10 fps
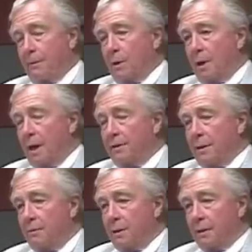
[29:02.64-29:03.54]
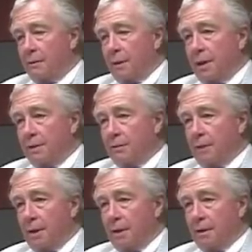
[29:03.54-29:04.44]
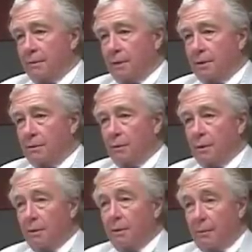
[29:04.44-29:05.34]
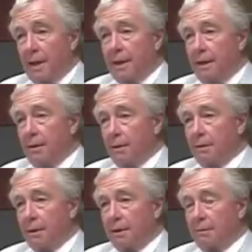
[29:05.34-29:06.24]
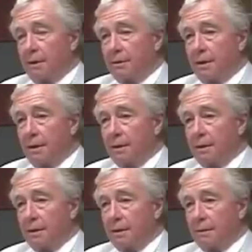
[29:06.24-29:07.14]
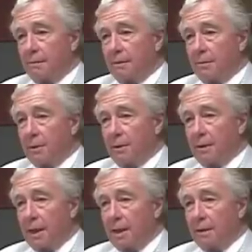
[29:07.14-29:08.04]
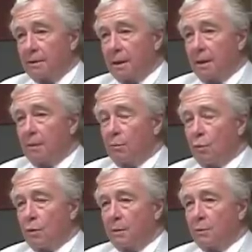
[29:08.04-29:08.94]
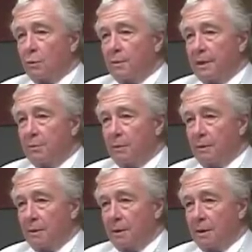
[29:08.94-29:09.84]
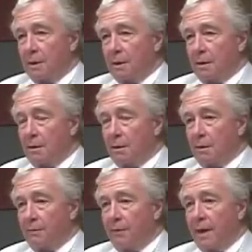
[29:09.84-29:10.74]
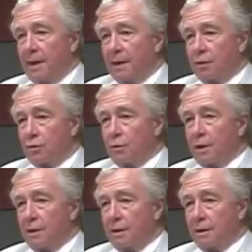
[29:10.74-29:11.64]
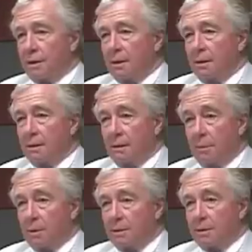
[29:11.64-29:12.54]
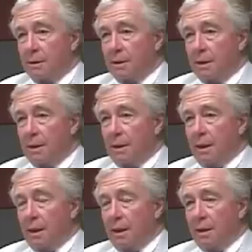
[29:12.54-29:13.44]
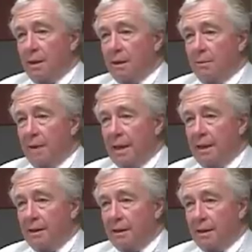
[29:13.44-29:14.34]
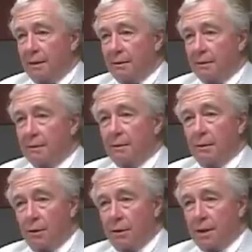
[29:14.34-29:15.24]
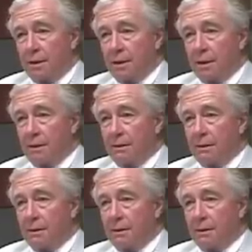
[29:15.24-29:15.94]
Well, I think one of the greatest trends is what's going on right here at the Rusty Duncan seminar, and that is more and more people are finding strength in numbers and in banding together, learning together,